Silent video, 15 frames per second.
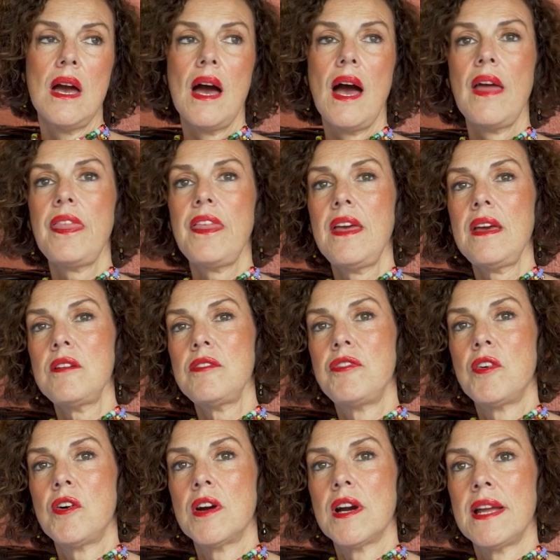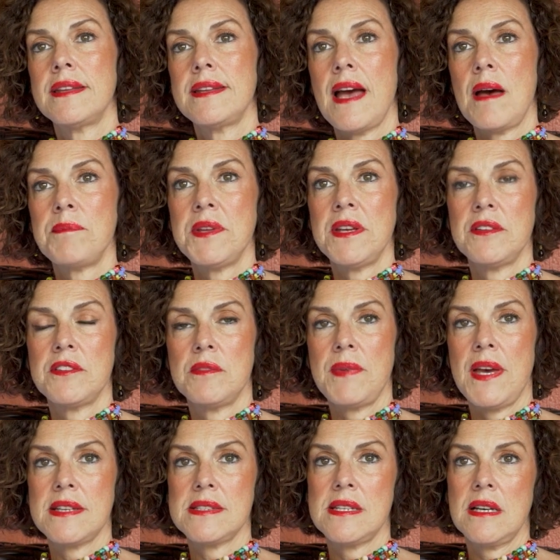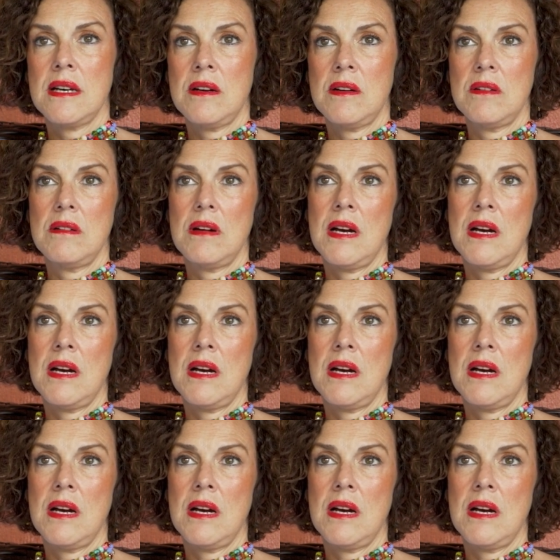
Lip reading: I think for adapting to Mexico,